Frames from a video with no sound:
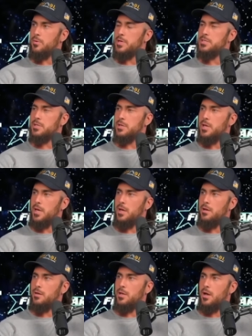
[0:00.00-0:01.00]
recently.
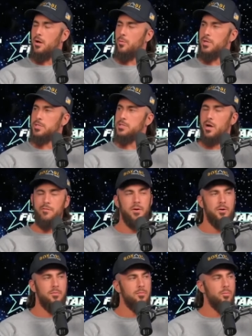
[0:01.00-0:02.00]
Mm-hmm. You know, we
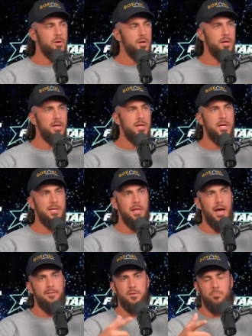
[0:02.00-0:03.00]
discovered, we he, he
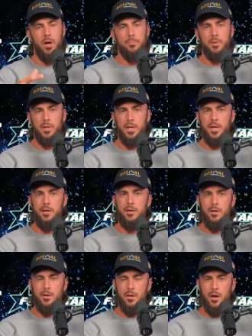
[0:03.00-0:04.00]
left mm-hmm. abruptly.
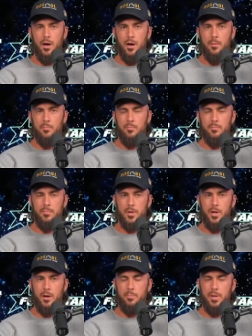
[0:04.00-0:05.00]
Um, the
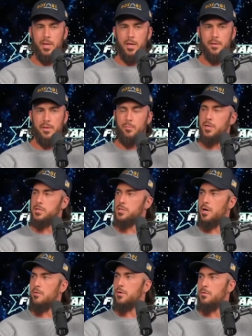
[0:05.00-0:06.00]
company, and then we
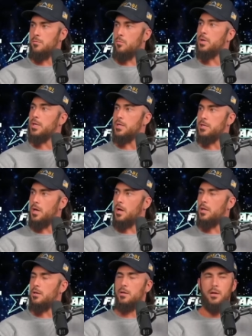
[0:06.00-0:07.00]
discovered what he had
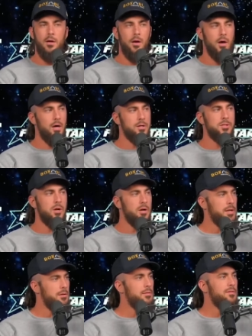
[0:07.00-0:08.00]
done, mm. uh,
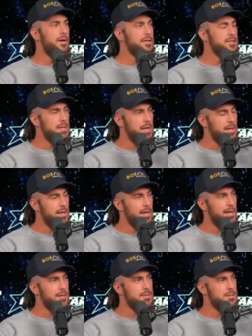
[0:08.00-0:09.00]
started investigating
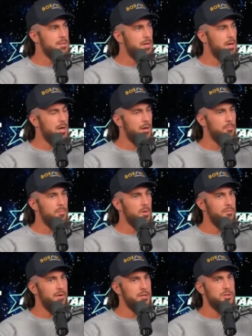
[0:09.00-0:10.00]
it. Mm. Um,
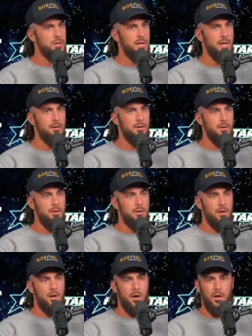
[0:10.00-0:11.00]
eventually,
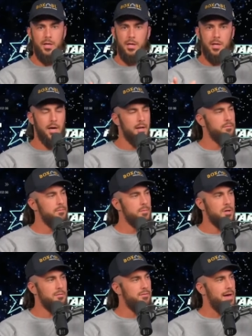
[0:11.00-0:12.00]
uh, he kind of
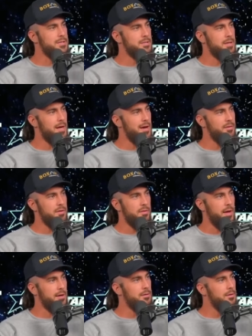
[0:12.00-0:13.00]
confessed
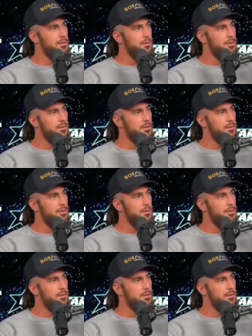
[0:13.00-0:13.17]
everything.